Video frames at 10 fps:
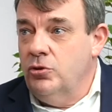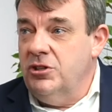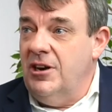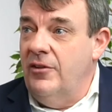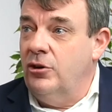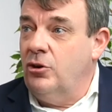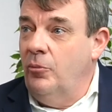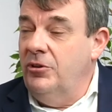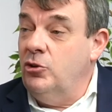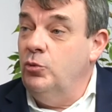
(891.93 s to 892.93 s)
In every
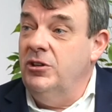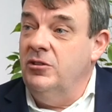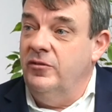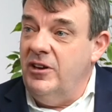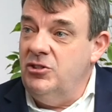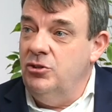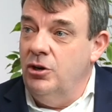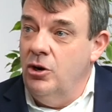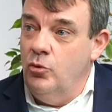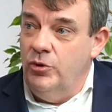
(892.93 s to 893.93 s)
company that we invest, you
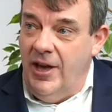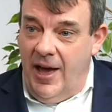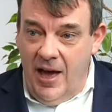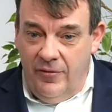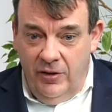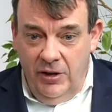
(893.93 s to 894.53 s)
know, we have